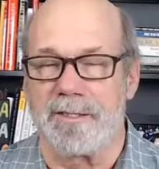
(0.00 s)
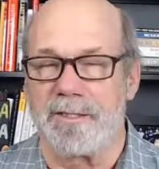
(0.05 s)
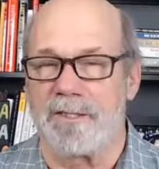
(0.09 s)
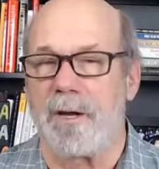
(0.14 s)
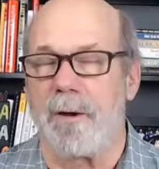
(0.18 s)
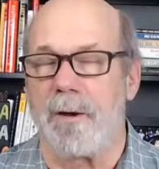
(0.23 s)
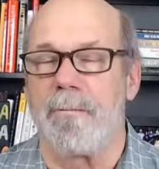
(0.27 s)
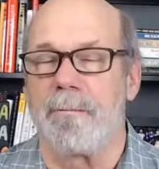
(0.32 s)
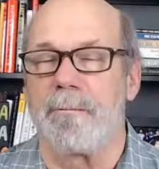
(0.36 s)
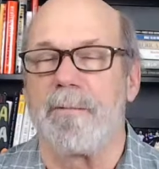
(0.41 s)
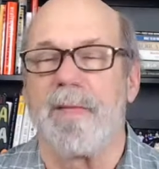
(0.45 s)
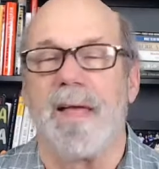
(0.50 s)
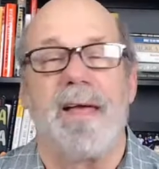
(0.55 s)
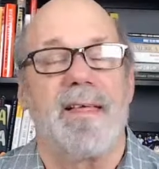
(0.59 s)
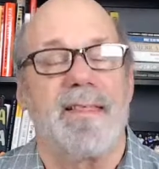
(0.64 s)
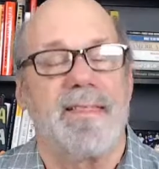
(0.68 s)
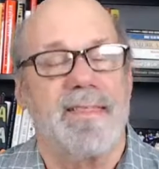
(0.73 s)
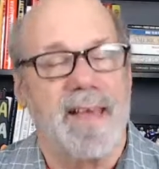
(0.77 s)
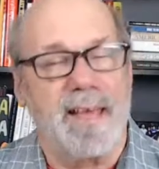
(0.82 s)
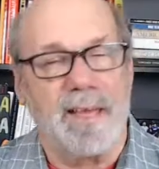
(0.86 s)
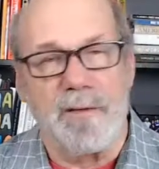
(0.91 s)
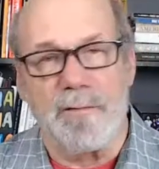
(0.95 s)
So
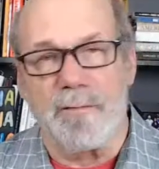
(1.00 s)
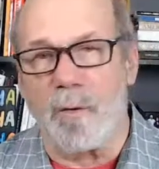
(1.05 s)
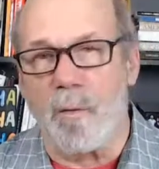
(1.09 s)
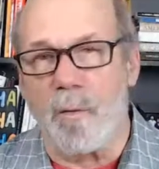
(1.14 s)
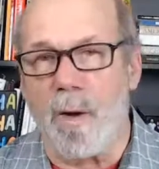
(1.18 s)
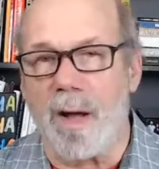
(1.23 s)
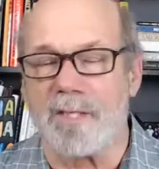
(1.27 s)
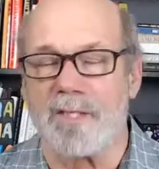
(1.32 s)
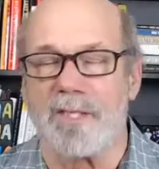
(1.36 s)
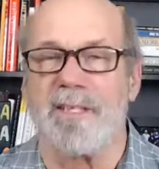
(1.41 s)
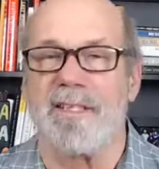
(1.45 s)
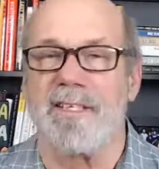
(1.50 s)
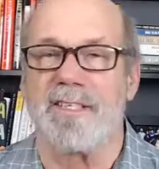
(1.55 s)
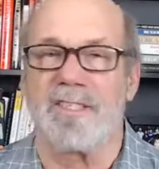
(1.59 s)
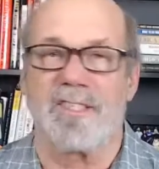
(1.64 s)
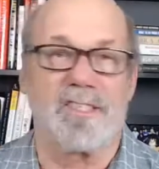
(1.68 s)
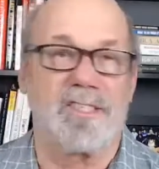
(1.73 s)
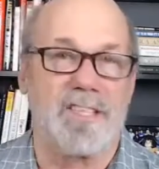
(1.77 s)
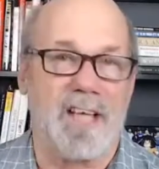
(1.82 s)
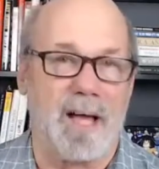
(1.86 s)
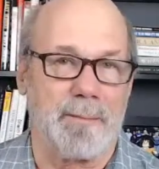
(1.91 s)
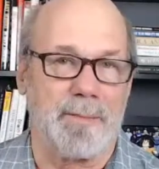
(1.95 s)
thank you for watching. This
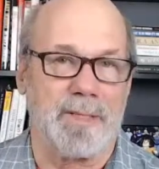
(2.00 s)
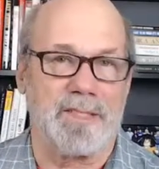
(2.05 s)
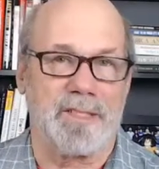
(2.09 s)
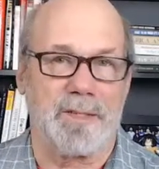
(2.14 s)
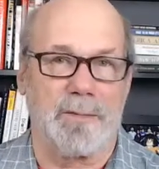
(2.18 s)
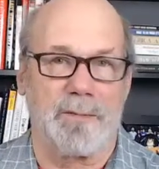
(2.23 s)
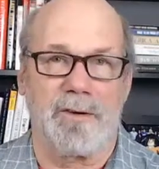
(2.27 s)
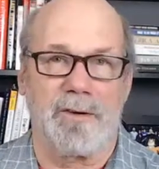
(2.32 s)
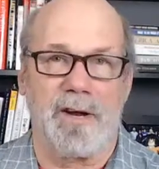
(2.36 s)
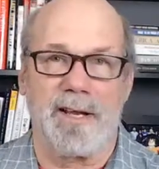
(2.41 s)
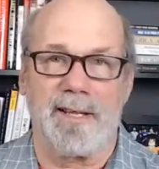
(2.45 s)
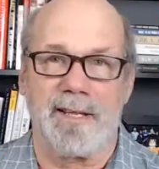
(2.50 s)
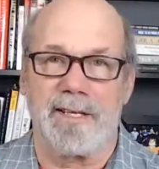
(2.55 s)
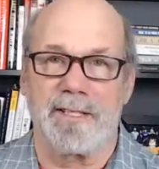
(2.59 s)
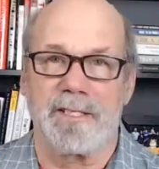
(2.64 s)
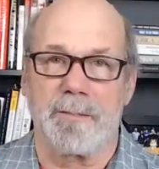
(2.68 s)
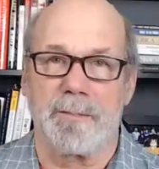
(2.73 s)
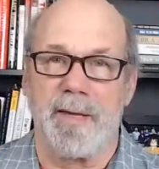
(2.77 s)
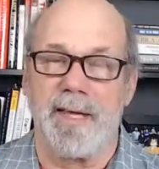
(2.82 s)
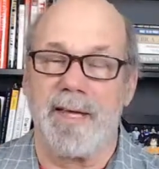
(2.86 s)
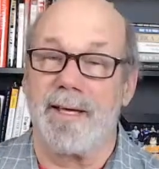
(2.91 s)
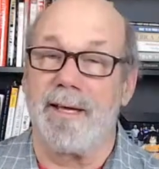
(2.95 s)
is Tom Nixon Ready to
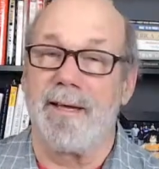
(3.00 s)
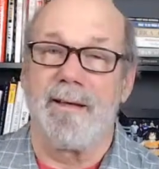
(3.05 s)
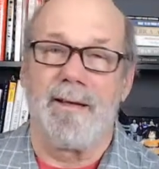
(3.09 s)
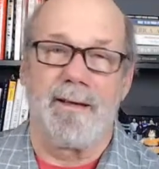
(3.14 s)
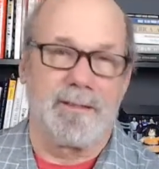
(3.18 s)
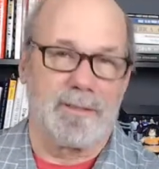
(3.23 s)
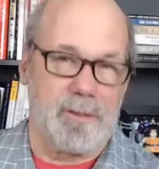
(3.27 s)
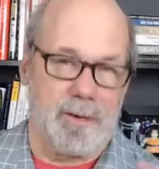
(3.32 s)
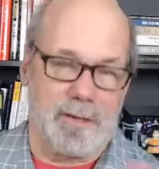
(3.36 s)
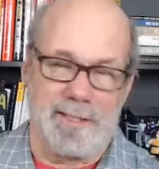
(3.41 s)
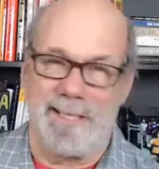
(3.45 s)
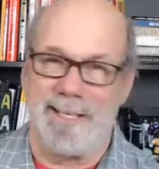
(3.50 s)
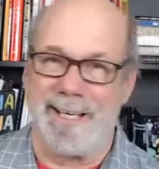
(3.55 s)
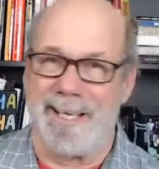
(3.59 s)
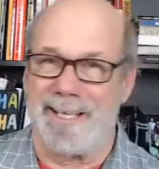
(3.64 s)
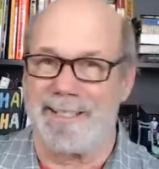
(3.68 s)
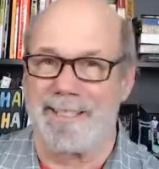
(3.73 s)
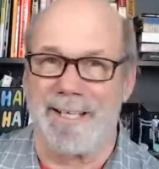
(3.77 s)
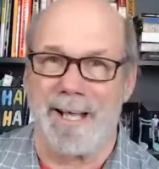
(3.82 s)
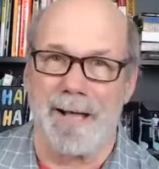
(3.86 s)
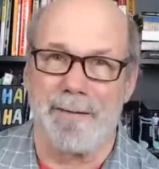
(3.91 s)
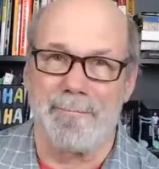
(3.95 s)
Speak. Talk to you
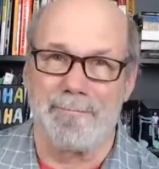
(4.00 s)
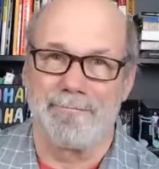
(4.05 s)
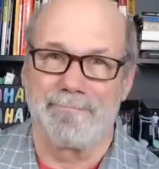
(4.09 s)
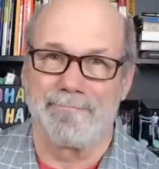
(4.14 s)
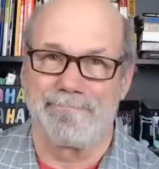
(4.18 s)
next time.